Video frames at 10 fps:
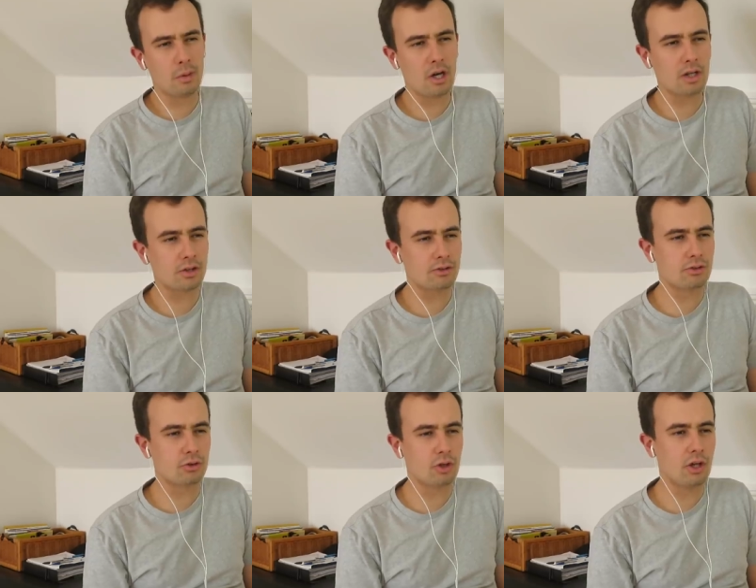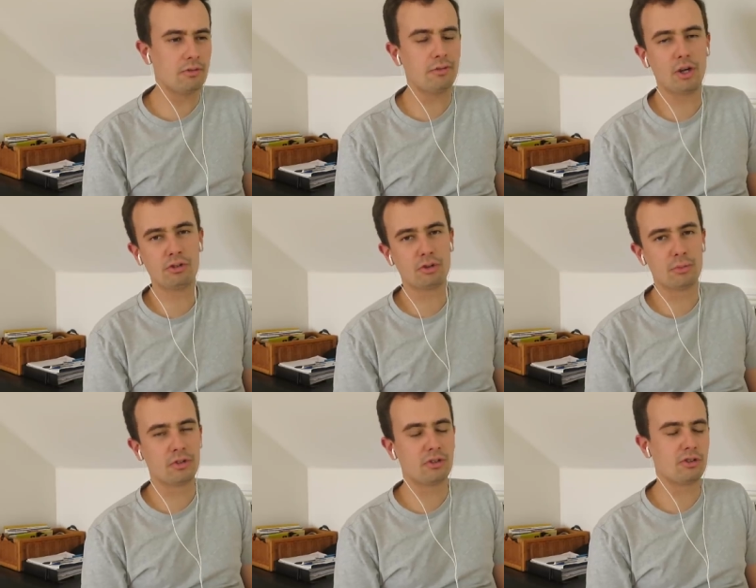the markets to try and find
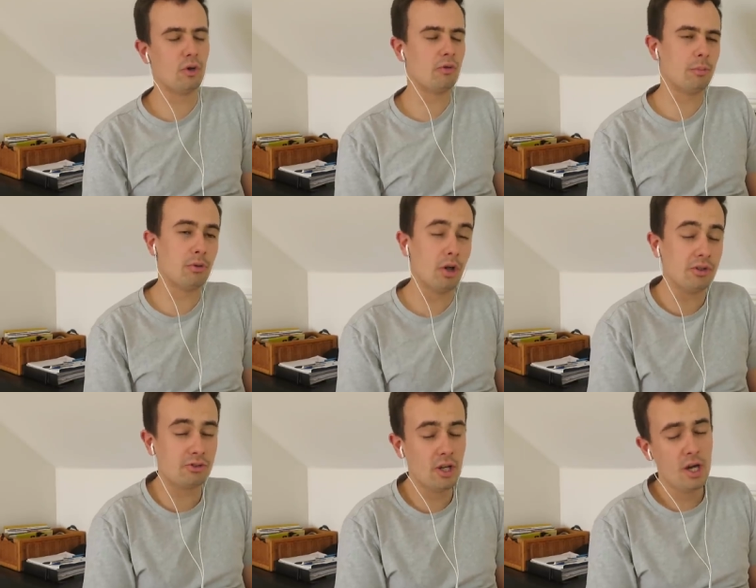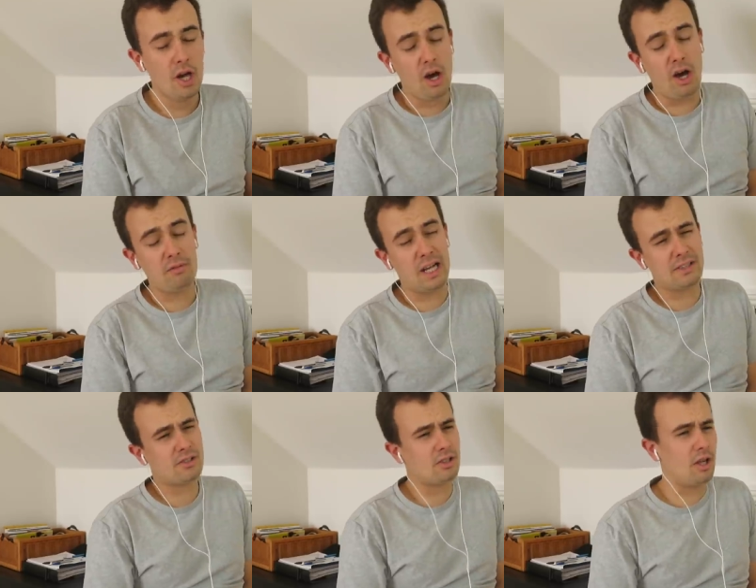something that's overpriced. I've
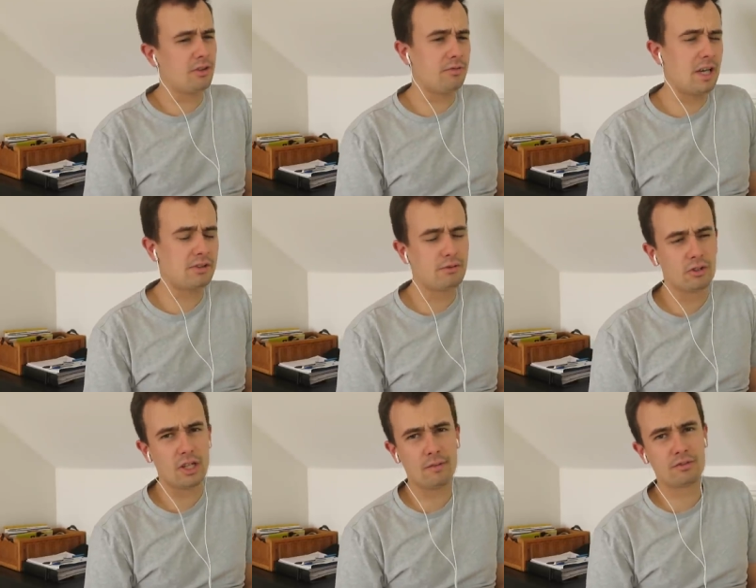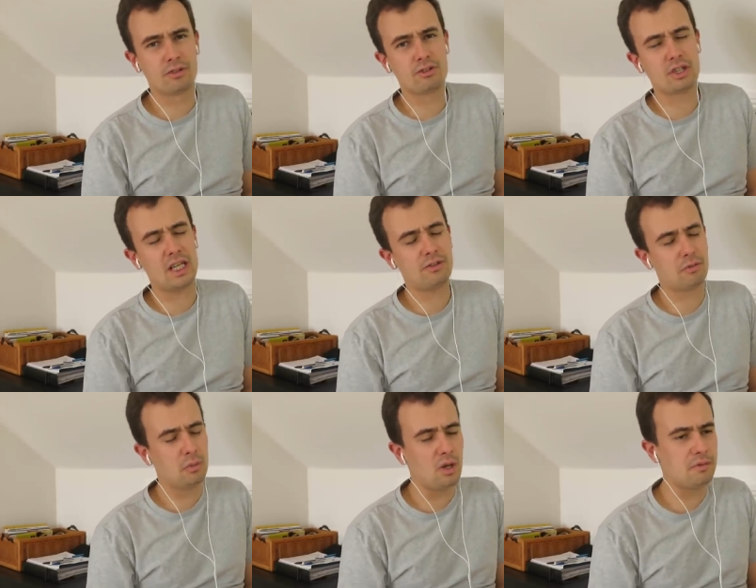landed it on the Festival Novices Chase
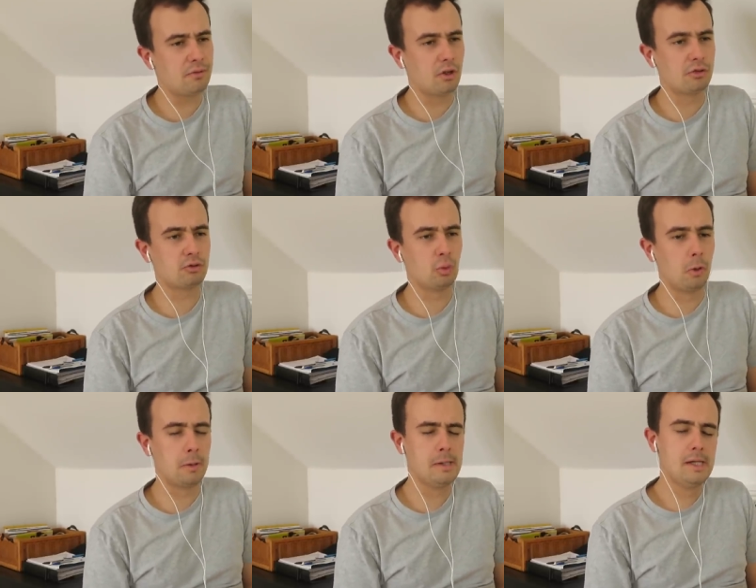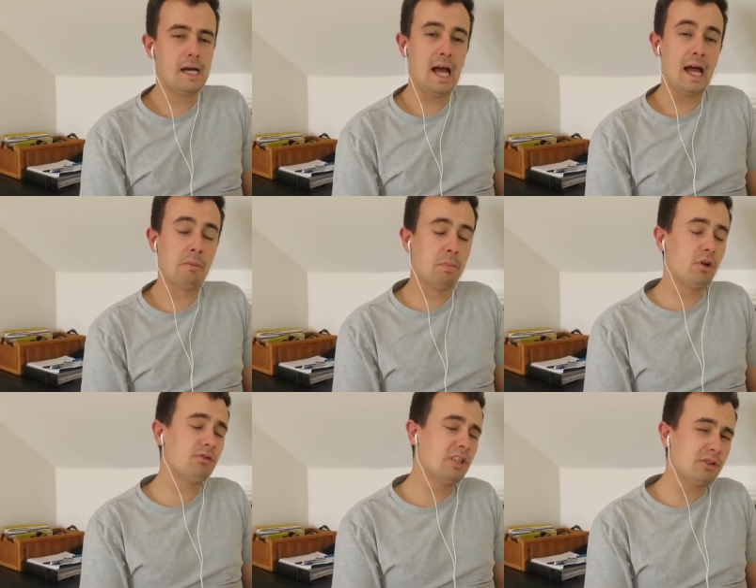for my first one.
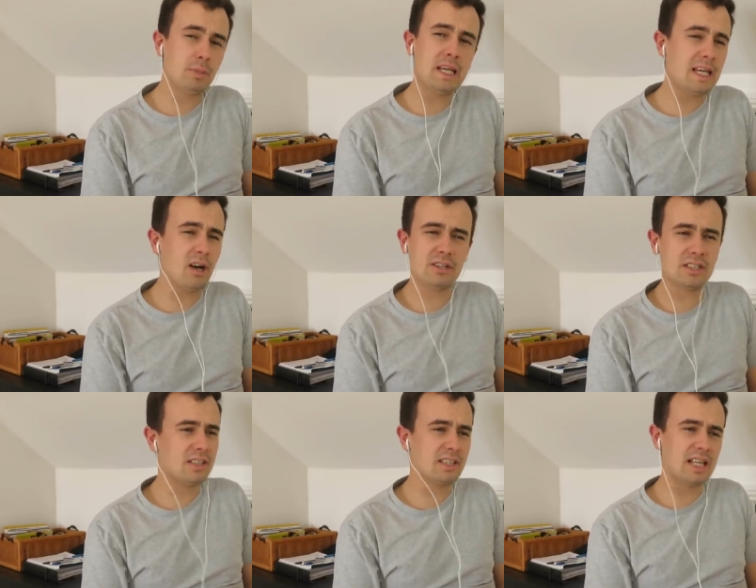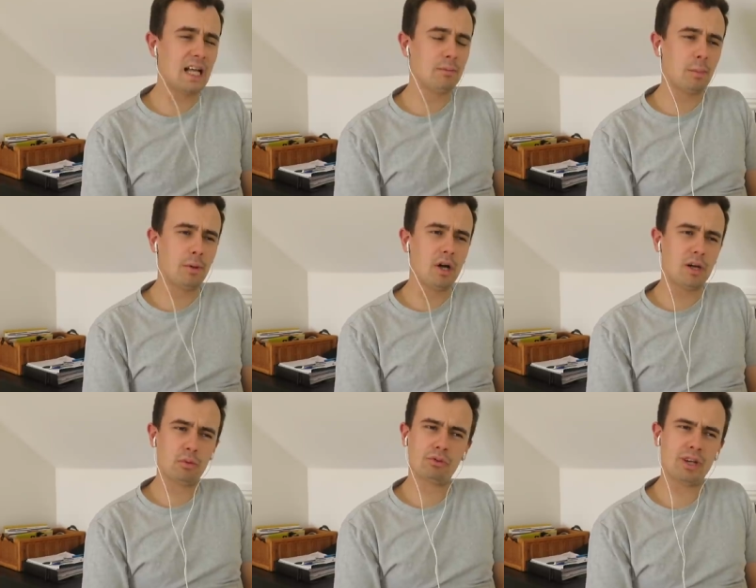Personally speaking, I didn't think the Albert
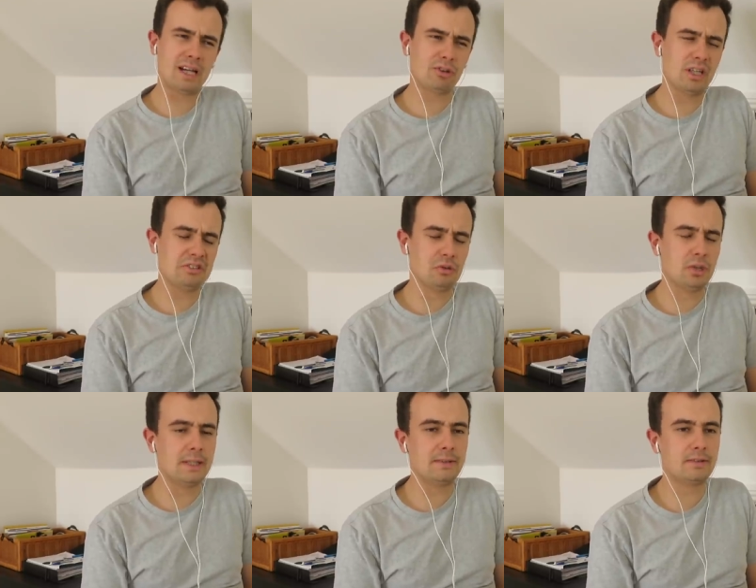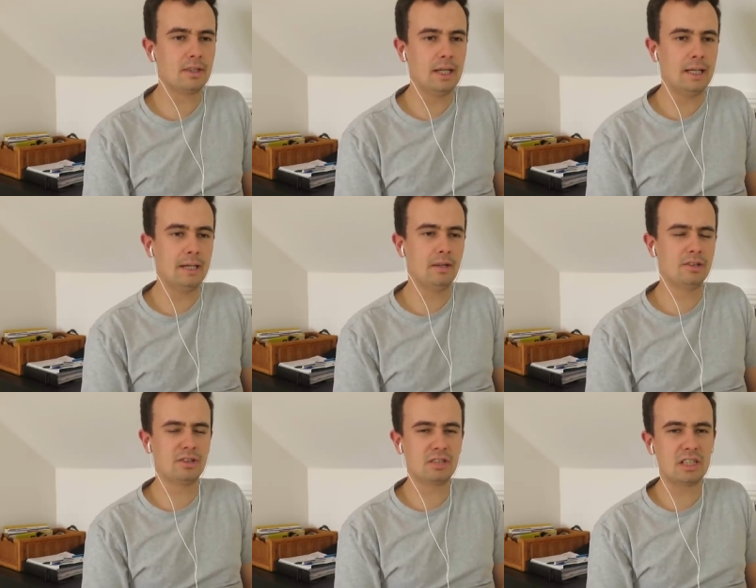Bartlett was that great a race.
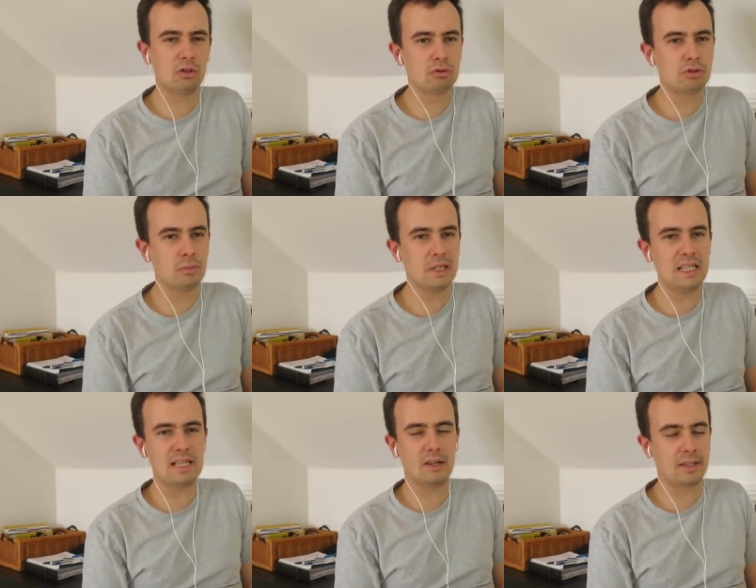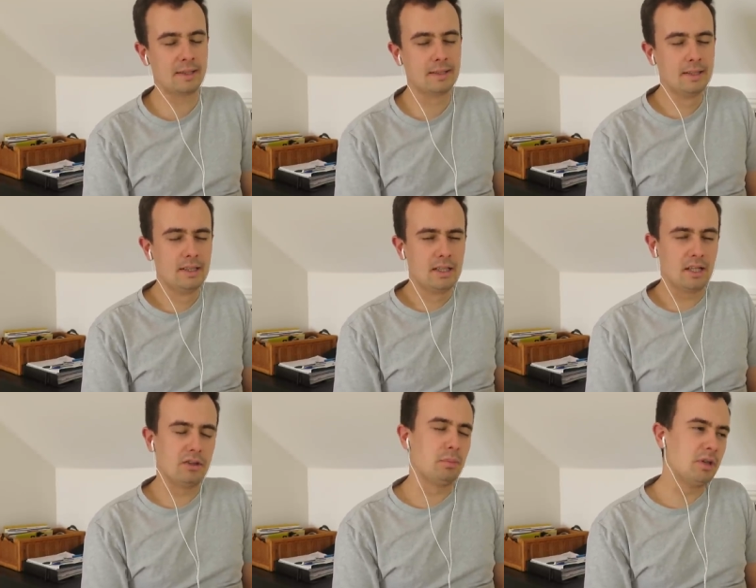They didn't look to me like
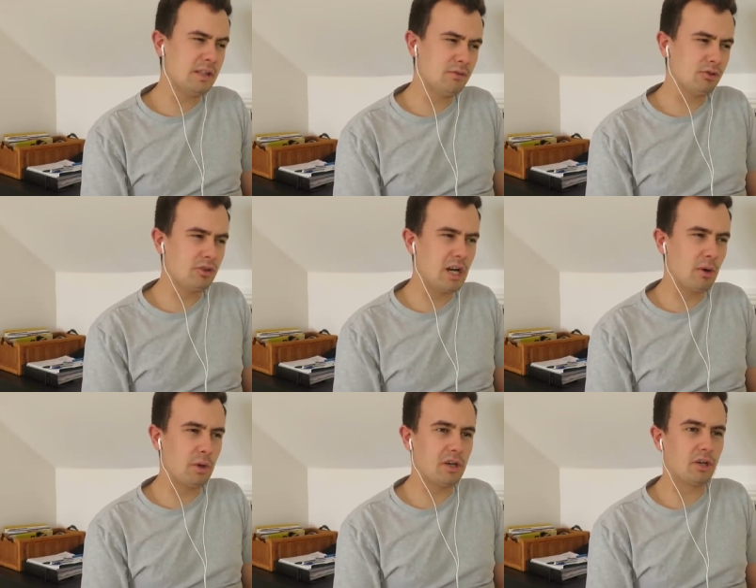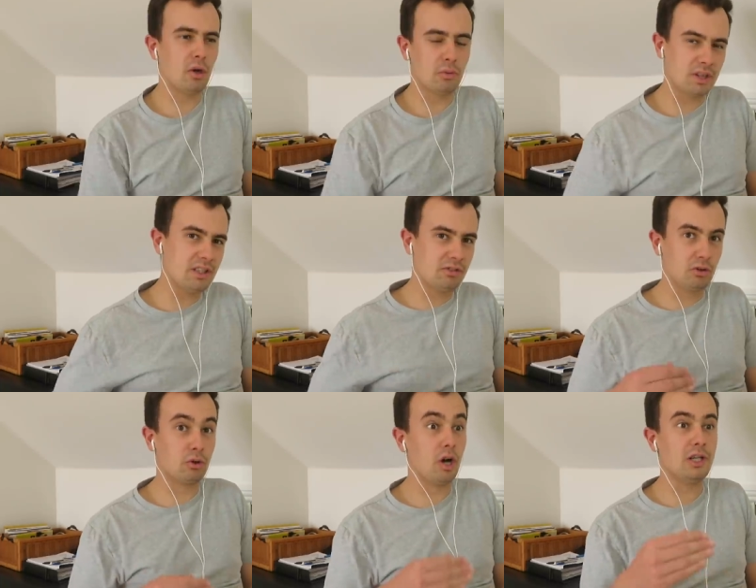the previous year where you're going, these
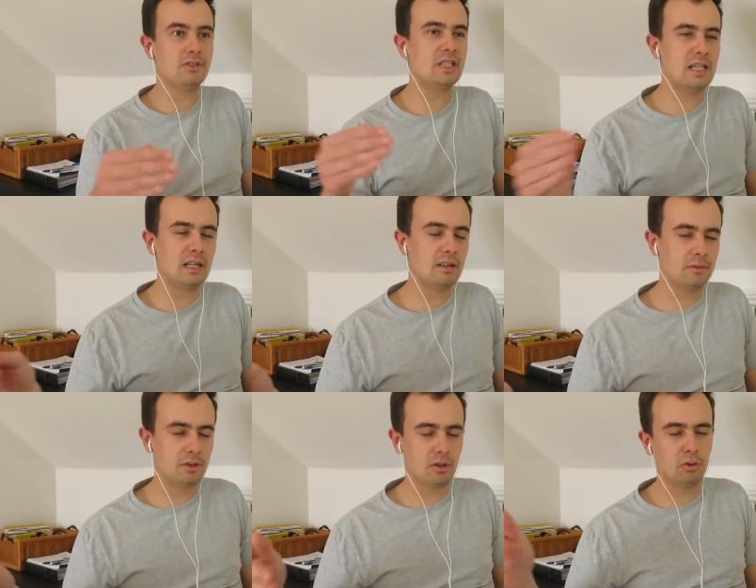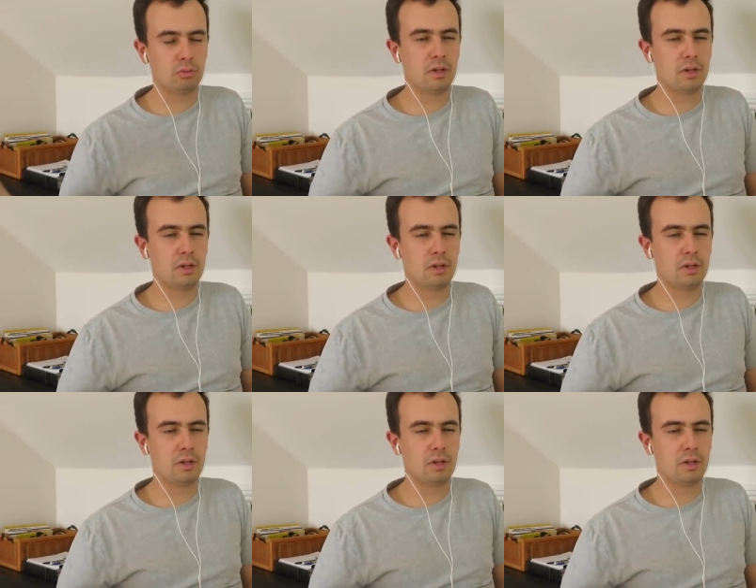look ideal, you know,